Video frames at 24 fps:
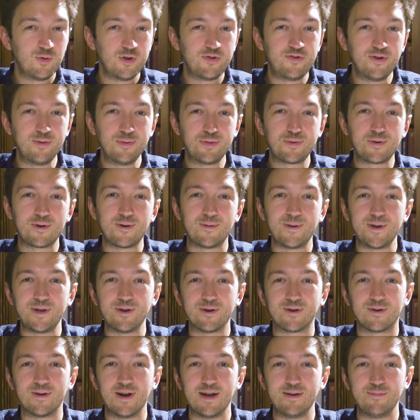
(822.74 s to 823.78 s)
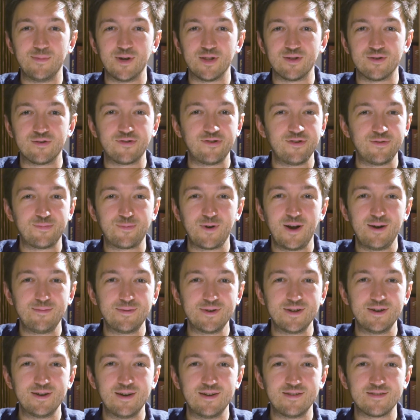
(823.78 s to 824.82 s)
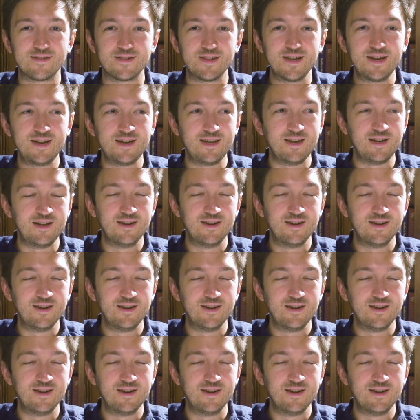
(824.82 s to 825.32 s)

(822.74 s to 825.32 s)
Well, don't throw away your grandmother. She's probably a nice lady.